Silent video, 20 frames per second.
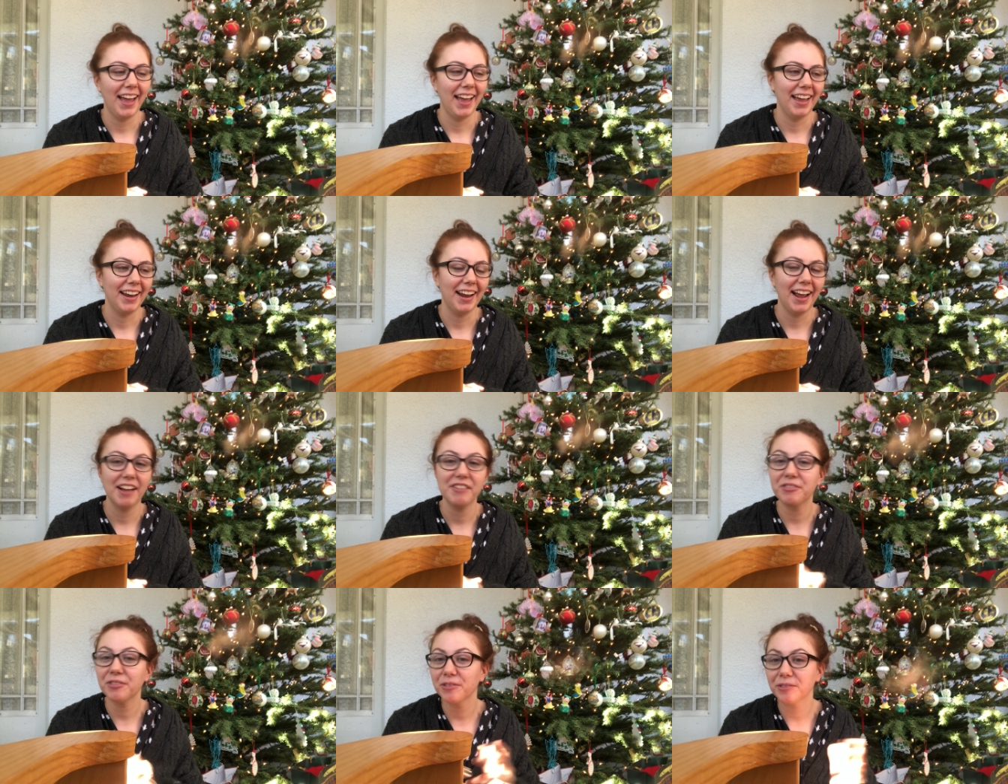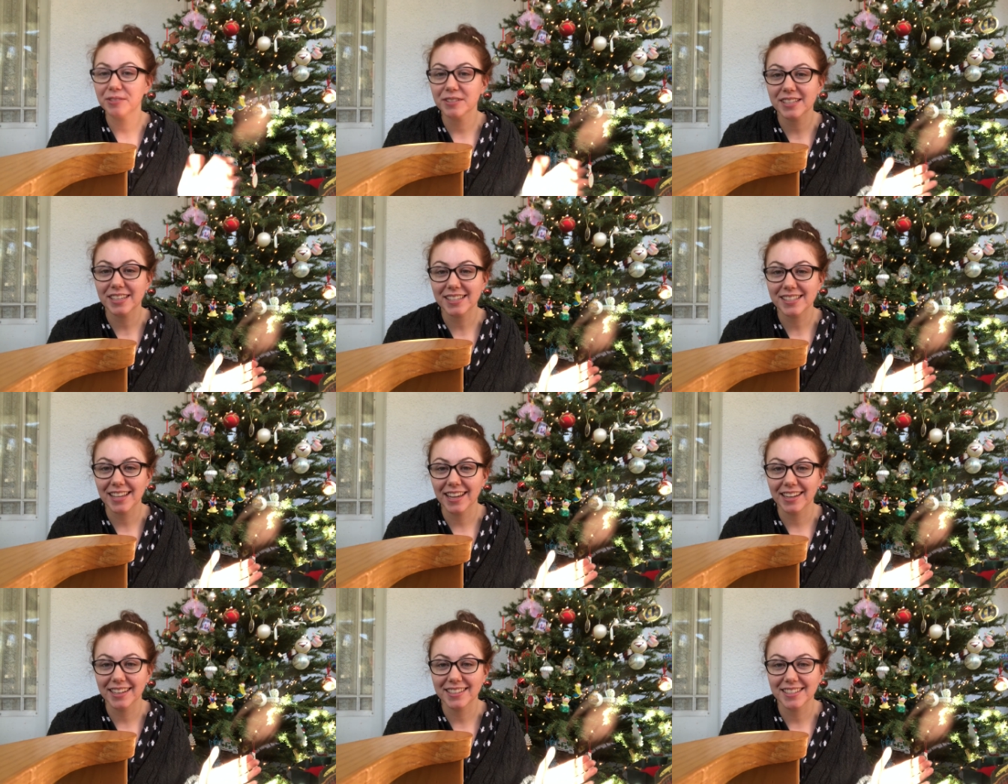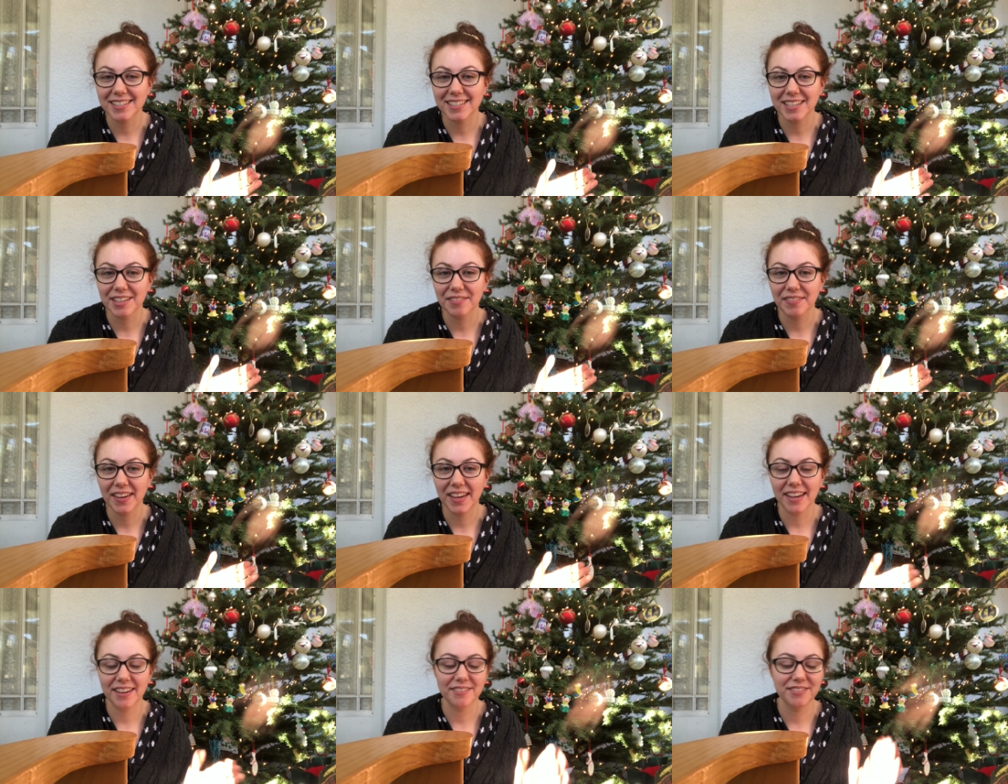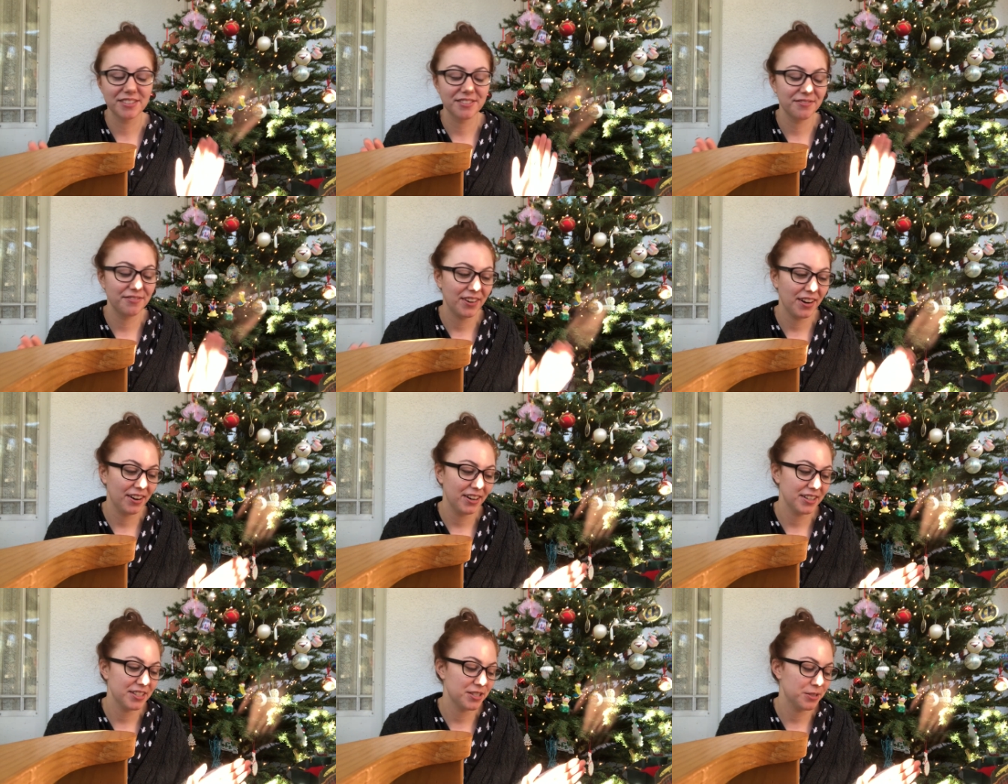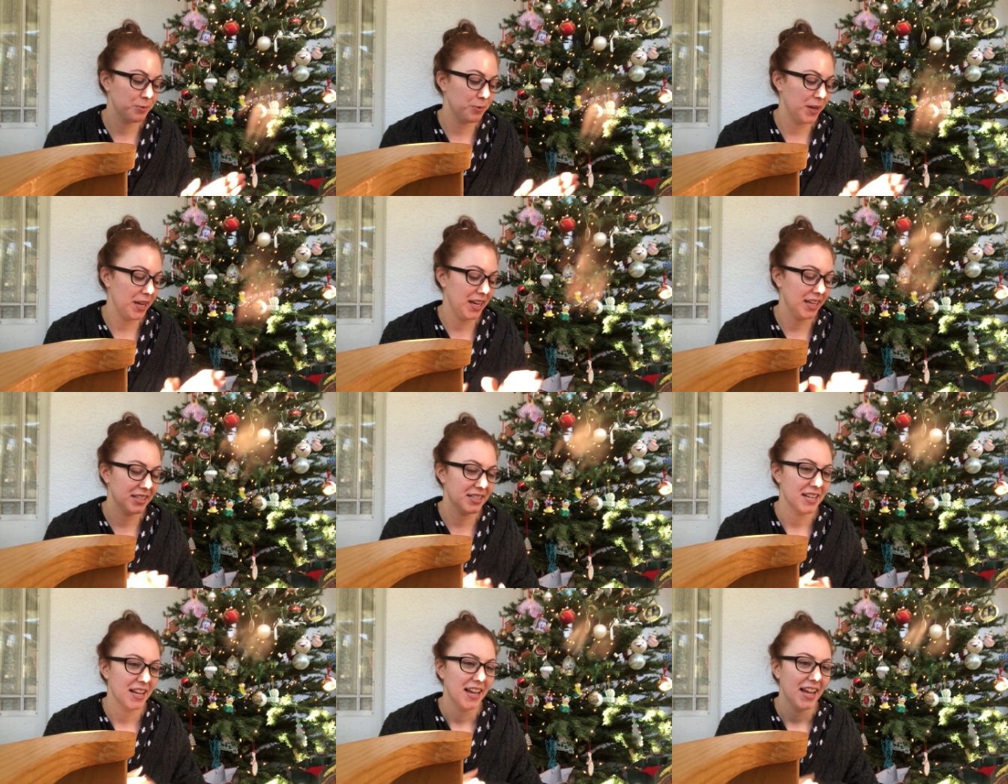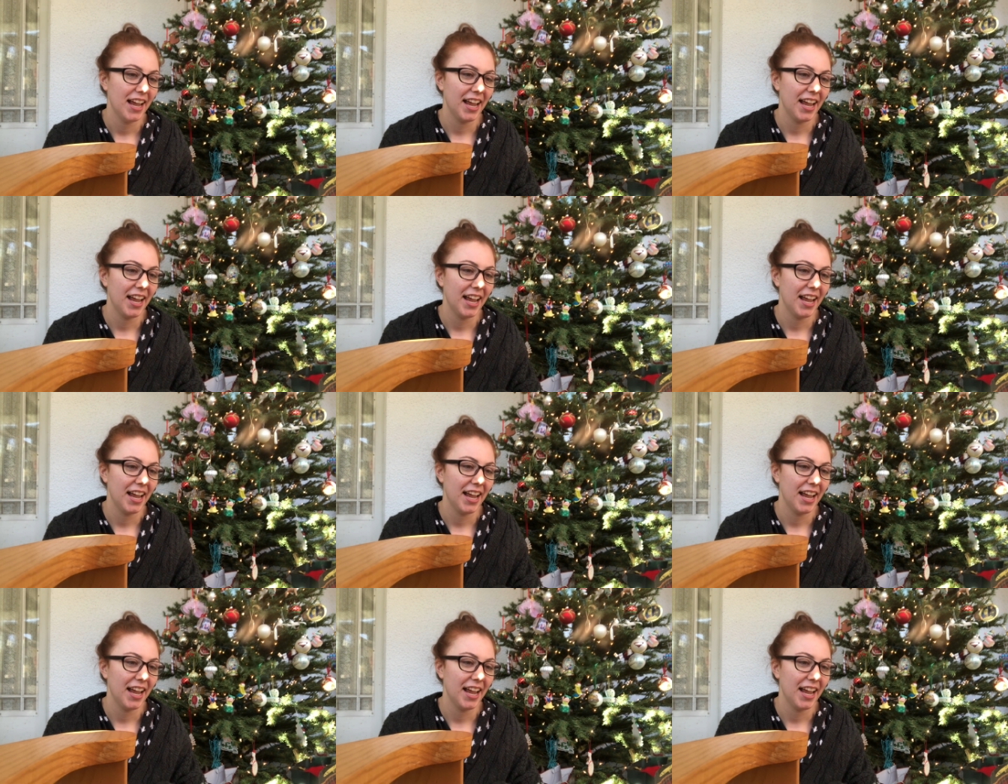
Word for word: and everyone was excited to see me it was very sweet